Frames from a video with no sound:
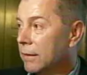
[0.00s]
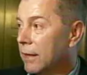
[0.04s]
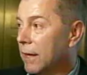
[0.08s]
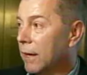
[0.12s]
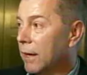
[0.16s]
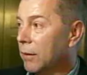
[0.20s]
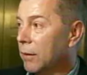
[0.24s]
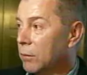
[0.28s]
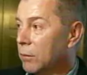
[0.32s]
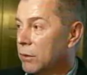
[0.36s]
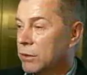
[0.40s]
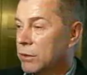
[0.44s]

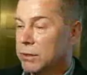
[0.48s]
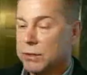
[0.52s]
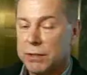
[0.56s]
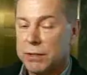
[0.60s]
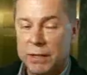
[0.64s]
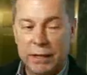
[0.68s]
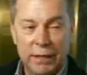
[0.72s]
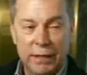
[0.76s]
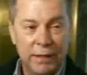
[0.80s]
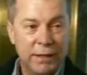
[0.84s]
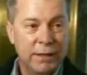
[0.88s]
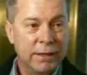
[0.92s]
Amber
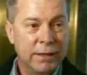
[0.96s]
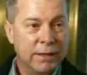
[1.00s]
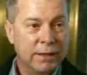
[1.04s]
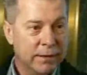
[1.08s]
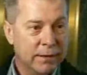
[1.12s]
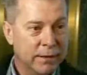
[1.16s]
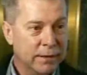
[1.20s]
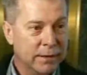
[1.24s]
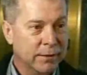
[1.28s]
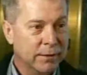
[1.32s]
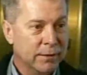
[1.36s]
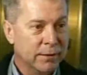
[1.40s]
McGathey's
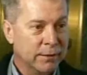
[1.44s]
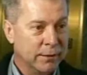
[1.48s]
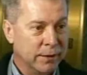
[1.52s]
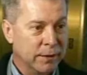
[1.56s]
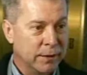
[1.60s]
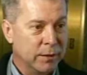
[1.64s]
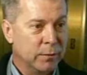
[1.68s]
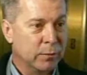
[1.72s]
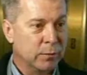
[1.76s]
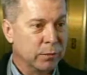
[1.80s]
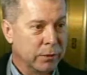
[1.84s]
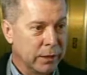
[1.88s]
father, a
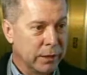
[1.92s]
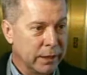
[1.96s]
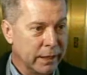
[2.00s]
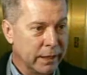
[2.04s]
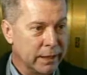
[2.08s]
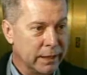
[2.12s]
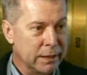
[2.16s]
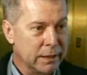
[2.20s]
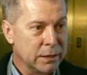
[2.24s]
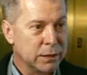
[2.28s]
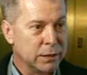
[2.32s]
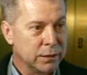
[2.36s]
Crime
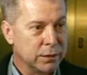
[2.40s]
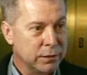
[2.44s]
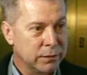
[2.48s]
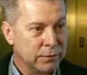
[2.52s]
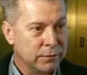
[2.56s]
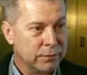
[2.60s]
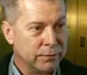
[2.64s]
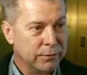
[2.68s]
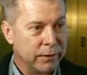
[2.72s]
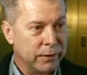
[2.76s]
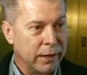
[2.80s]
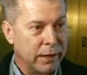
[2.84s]
Stoppers
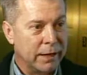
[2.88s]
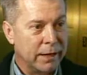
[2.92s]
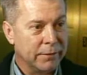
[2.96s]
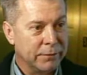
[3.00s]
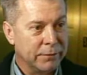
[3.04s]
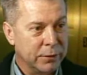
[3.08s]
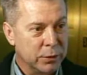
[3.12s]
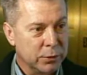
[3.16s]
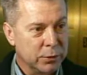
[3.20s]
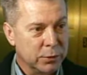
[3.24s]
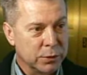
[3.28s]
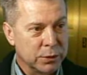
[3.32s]
board
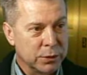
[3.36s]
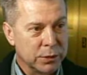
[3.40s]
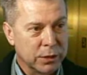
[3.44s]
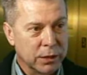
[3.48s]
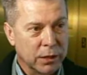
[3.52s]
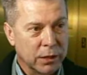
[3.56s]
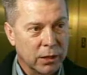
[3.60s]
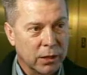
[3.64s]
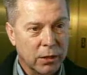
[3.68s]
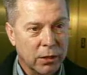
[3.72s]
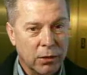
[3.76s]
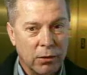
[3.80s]
member, was
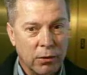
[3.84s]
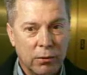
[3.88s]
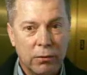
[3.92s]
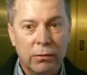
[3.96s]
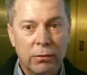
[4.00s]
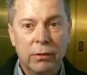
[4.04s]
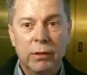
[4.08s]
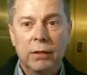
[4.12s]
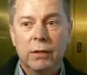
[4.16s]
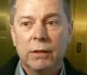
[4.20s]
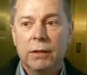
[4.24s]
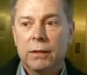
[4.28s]

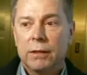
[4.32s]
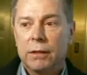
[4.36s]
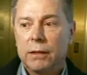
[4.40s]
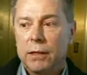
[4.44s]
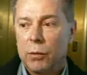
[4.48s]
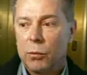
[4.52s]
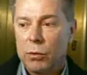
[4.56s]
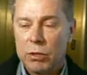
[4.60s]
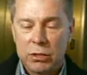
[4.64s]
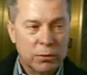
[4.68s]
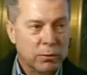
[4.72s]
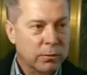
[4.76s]
furious.
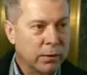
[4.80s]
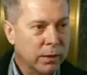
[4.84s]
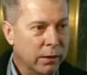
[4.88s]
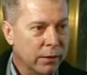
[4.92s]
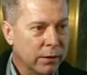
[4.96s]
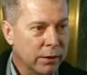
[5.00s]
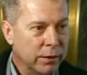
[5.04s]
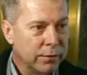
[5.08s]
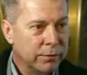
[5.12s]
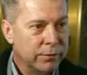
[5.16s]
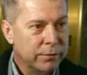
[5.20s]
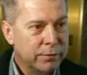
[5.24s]
It wasn't
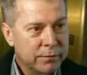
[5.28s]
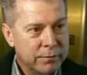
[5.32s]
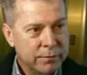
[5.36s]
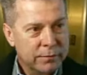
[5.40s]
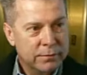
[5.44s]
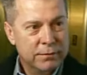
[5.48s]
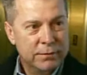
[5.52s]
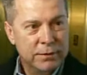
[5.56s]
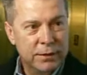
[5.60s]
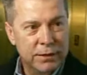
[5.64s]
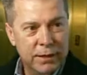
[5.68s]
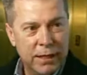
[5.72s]
relative
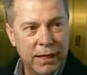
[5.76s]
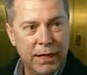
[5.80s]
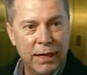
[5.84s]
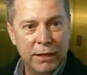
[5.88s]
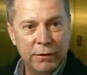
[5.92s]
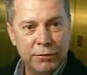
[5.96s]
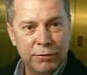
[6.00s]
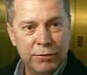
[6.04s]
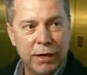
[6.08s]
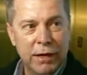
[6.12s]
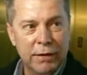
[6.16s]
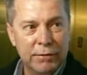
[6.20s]

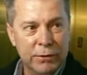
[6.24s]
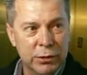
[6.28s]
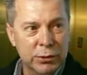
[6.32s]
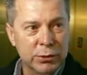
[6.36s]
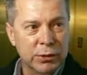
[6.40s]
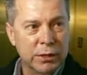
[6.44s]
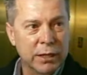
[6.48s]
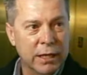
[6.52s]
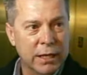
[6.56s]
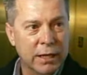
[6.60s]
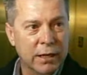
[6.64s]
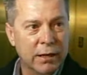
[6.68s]
today, five
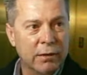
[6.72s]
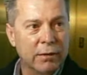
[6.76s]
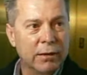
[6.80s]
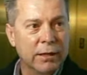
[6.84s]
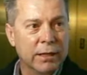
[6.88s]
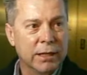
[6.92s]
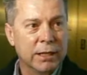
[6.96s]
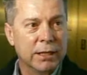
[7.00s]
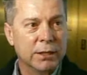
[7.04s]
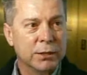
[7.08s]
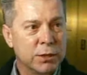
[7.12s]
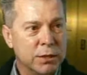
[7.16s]
years later,
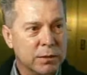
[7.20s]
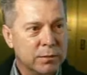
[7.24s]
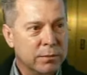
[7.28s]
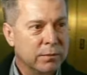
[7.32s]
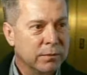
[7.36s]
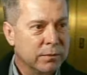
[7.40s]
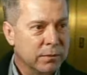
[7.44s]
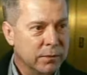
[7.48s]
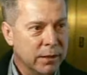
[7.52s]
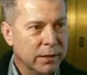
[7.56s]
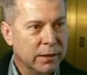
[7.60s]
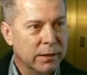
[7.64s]
it gets
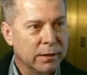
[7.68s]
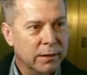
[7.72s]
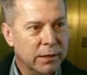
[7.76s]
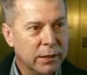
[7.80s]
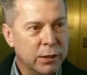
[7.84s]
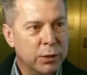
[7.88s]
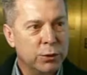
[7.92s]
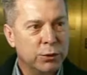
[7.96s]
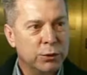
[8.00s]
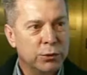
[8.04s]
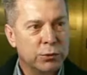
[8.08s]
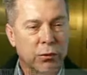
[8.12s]
him uh,
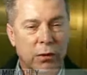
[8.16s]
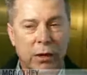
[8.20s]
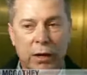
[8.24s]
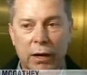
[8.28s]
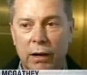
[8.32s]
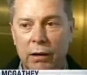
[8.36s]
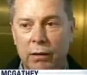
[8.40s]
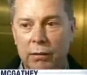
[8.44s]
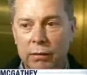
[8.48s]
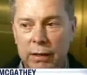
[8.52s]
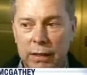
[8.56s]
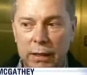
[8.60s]
a new
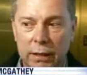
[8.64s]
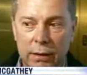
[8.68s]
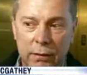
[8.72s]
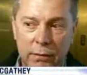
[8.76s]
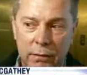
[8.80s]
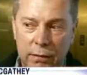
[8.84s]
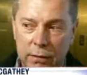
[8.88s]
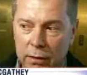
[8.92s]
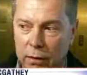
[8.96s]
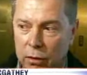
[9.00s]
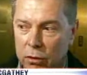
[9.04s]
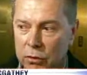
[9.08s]
trial.
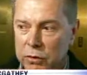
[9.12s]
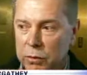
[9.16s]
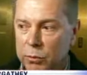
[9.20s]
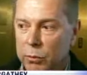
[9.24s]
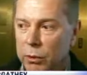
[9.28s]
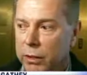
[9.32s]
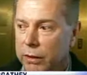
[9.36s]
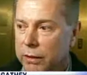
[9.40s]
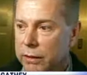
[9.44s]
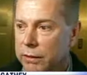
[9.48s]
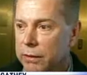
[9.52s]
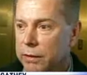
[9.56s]
And
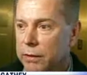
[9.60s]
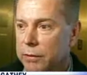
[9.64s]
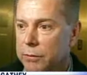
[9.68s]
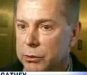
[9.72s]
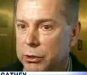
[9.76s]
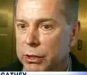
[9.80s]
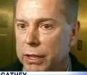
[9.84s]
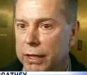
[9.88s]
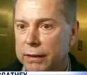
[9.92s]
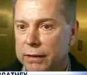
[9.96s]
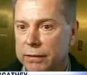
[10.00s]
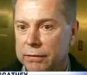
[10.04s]
ultimately, the
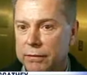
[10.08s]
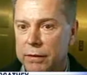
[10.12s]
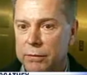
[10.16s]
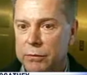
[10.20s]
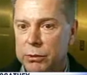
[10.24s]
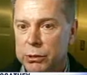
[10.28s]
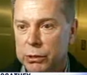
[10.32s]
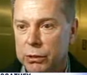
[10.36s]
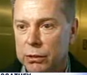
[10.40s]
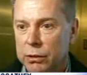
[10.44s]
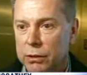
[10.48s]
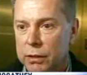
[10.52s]
objective,
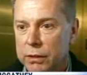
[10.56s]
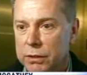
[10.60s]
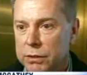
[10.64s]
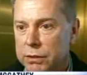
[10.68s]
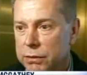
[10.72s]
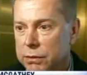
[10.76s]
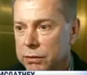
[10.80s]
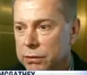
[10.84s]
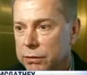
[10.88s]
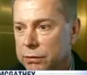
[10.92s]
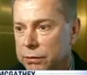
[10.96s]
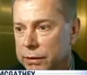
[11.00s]
I'm sure,
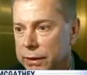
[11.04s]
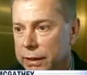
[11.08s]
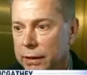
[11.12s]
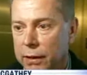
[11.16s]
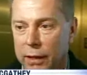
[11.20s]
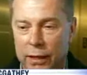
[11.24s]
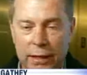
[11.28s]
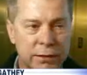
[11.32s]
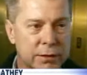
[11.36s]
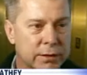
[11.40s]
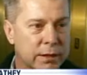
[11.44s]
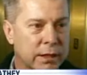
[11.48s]
is to
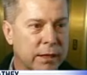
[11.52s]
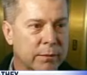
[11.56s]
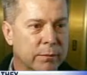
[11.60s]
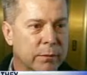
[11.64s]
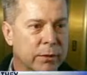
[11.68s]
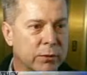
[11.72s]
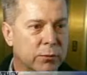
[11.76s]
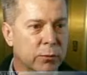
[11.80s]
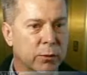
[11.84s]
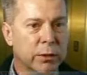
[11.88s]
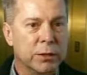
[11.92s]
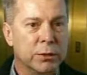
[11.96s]
get less
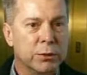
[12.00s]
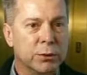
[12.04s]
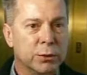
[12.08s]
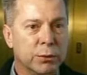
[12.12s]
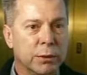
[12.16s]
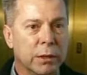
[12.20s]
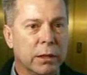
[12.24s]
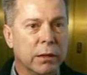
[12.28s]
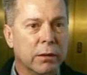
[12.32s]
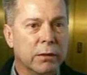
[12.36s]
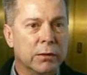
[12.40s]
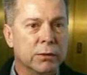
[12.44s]
time than
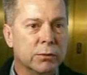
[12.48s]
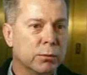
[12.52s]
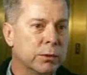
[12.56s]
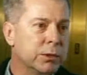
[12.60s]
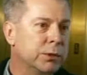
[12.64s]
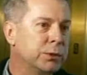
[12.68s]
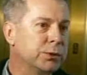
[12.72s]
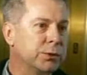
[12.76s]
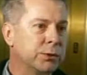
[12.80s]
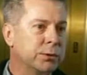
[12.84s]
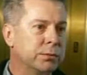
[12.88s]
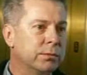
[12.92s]
22 years,
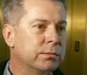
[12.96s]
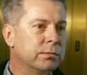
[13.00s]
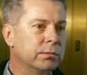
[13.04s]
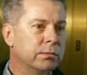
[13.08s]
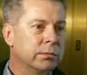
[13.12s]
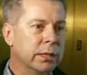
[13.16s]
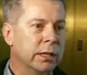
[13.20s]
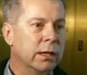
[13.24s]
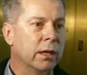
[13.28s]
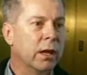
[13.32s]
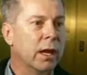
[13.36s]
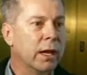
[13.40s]
which
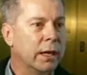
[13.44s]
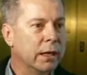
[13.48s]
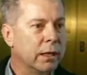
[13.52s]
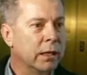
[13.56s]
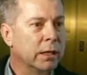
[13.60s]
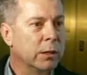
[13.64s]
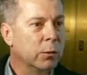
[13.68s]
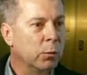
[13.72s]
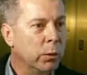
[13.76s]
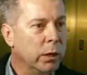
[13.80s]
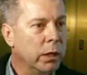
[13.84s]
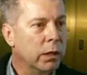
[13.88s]
he
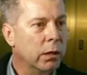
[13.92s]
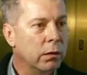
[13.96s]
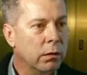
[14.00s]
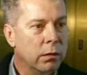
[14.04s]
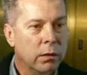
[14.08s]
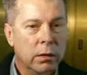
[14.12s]
likely will.